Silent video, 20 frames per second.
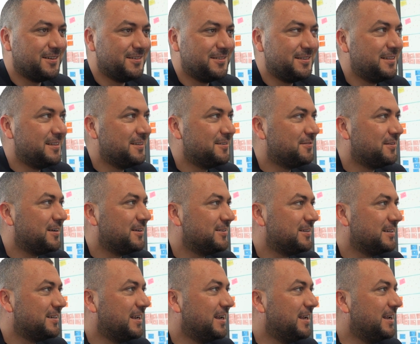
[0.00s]
didn't found
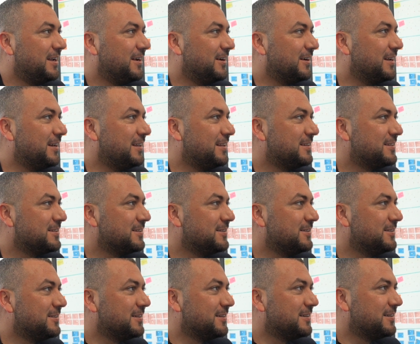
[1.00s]
it. Okay, this is
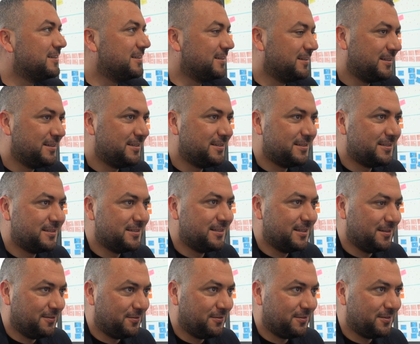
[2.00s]
good.
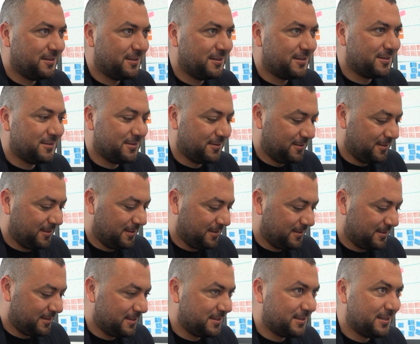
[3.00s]
So
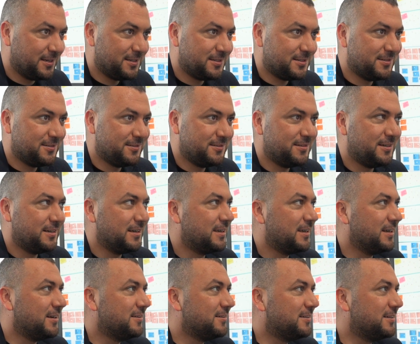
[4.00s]
since there is no
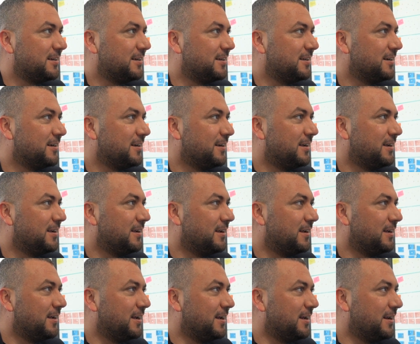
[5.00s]
account here,
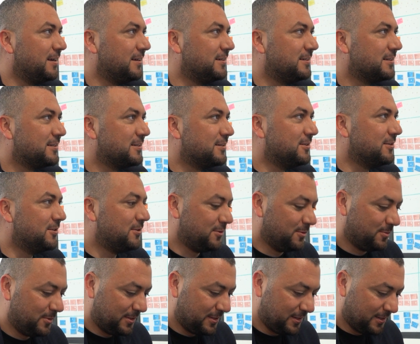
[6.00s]
I'll just go to
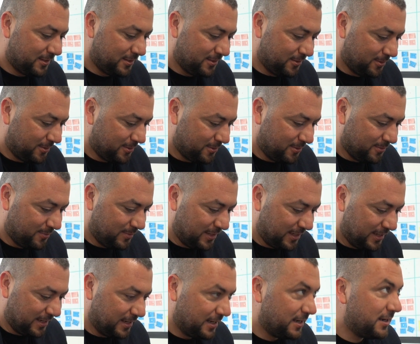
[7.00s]
bitrix.com
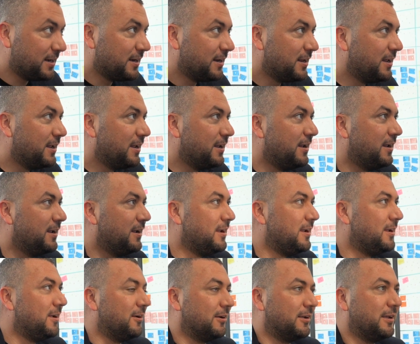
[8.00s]
again.
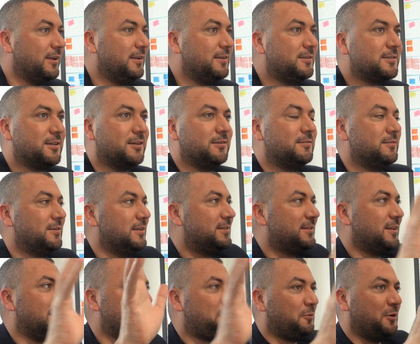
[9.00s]
Okay, so let's
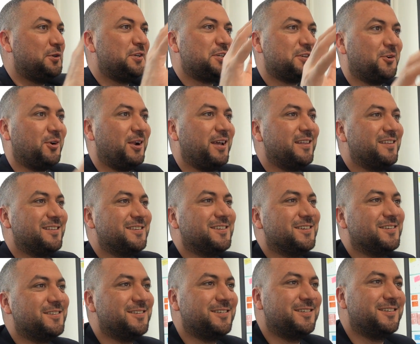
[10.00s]
start fresh. All right,
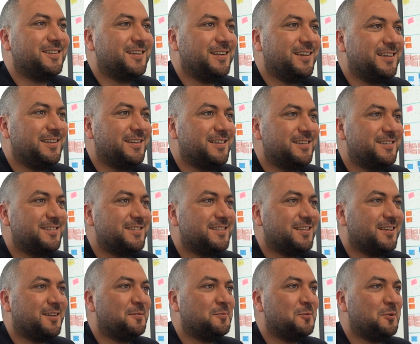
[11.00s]
so click
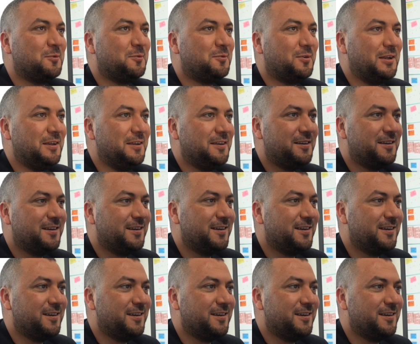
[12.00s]
start for free,